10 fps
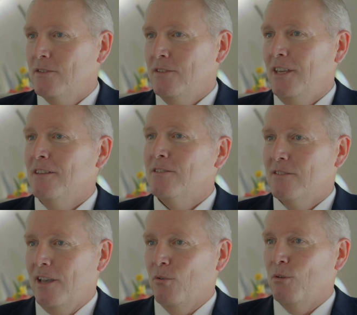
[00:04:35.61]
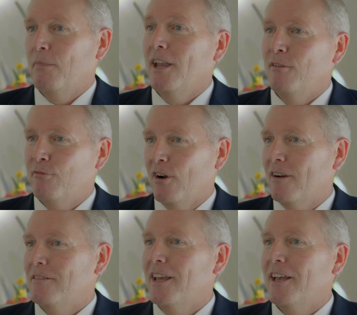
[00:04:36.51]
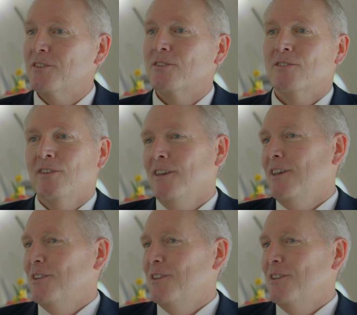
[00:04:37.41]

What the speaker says: seats that were made for our desks,